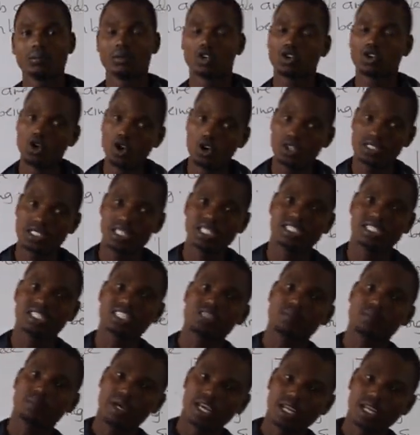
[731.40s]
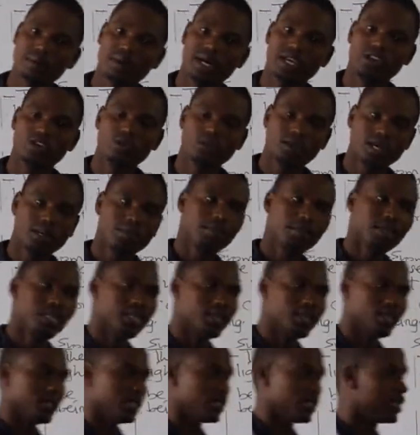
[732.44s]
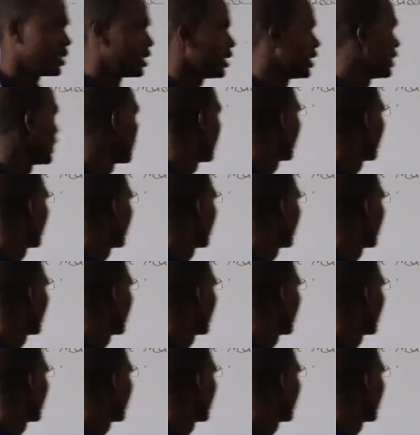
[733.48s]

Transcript: because it is made by human being.